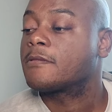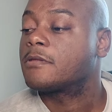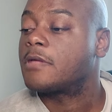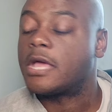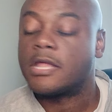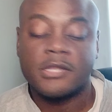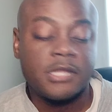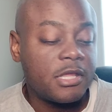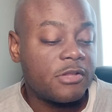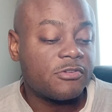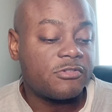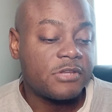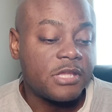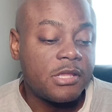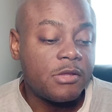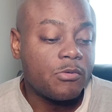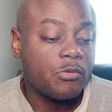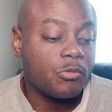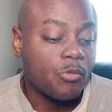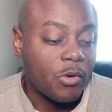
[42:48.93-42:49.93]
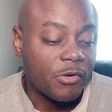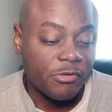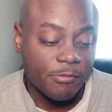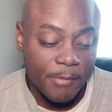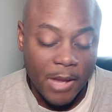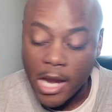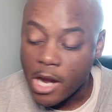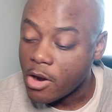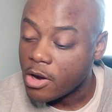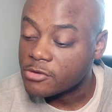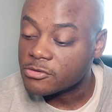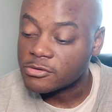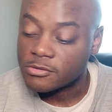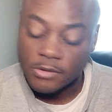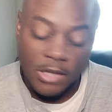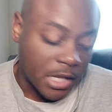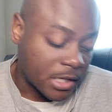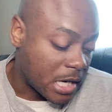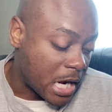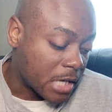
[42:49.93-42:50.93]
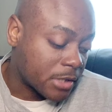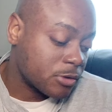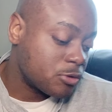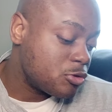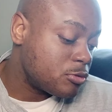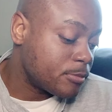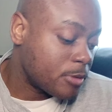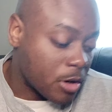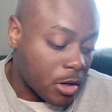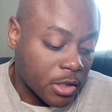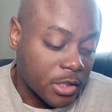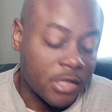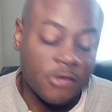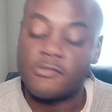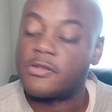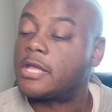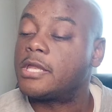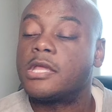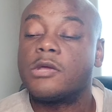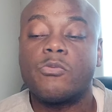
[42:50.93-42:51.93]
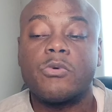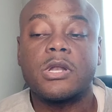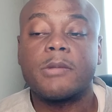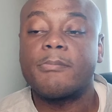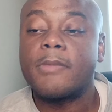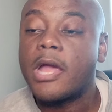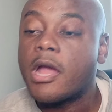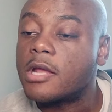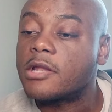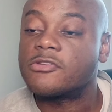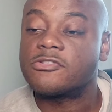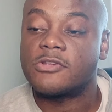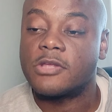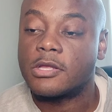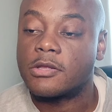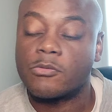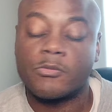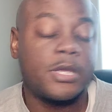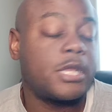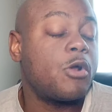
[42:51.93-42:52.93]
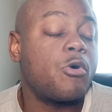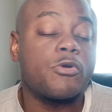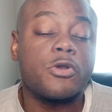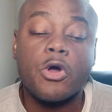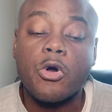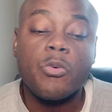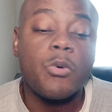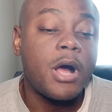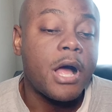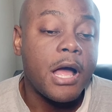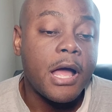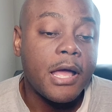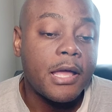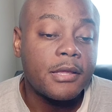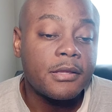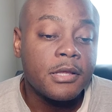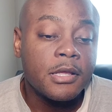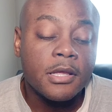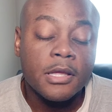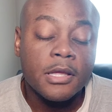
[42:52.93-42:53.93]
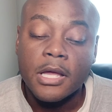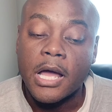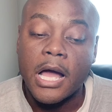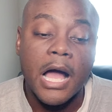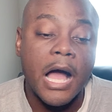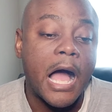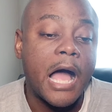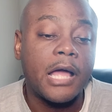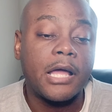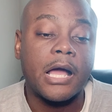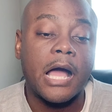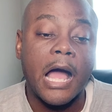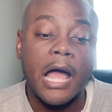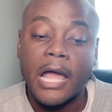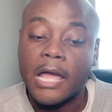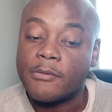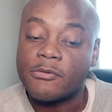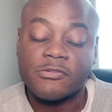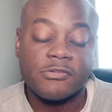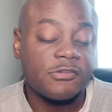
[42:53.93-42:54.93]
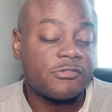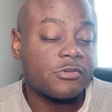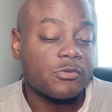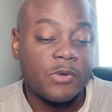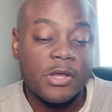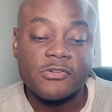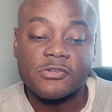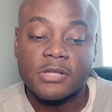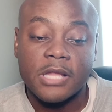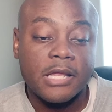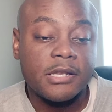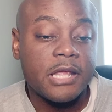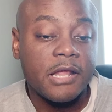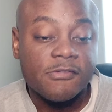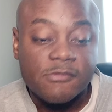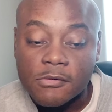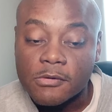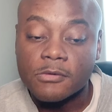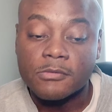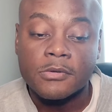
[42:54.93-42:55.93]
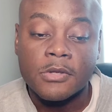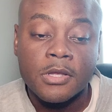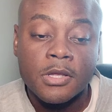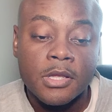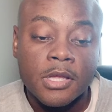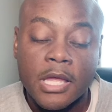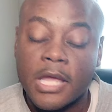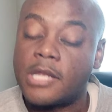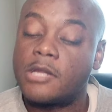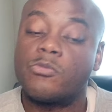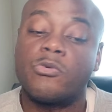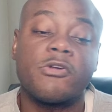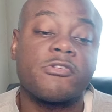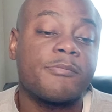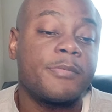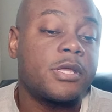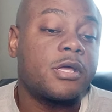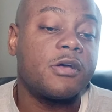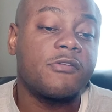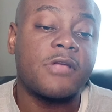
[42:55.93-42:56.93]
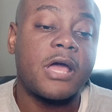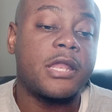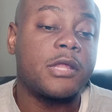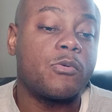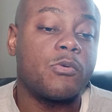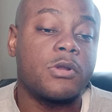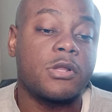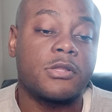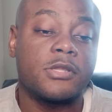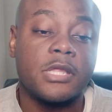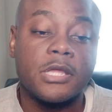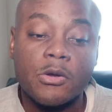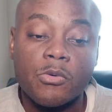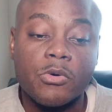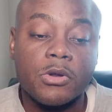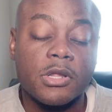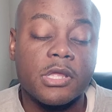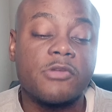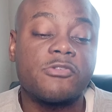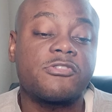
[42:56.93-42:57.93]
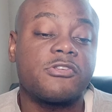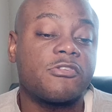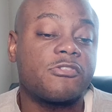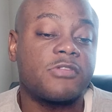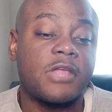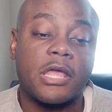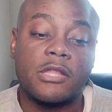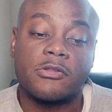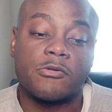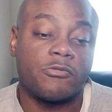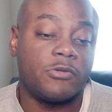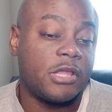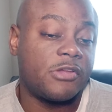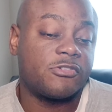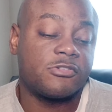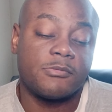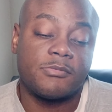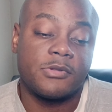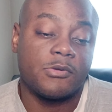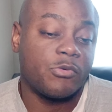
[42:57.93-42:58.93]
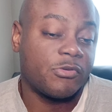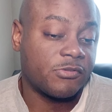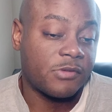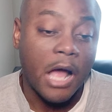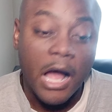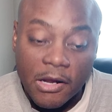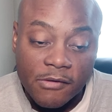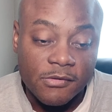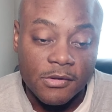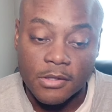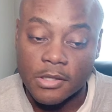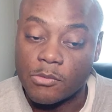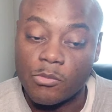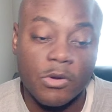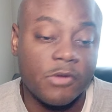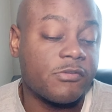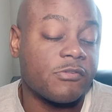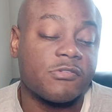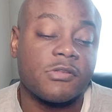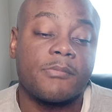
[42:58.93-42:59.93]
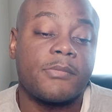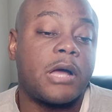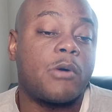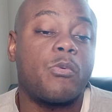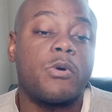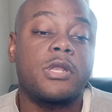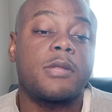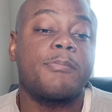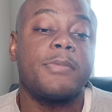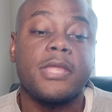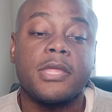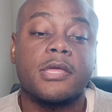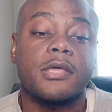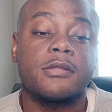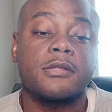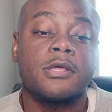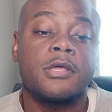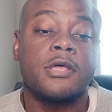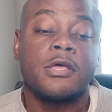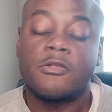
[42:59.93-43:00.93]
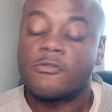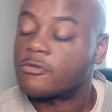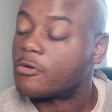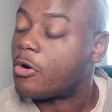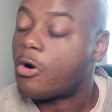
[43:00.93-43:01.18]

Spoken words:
And then she wants marriage. Now, Dr. Umar, he said he didn't want to marry the chick. We don't know why. I have a situation like that too. And it wasn't because I didn't want to deal with her. It's just that the relationship, it was toxic. It wasn't something I wanted to be in. So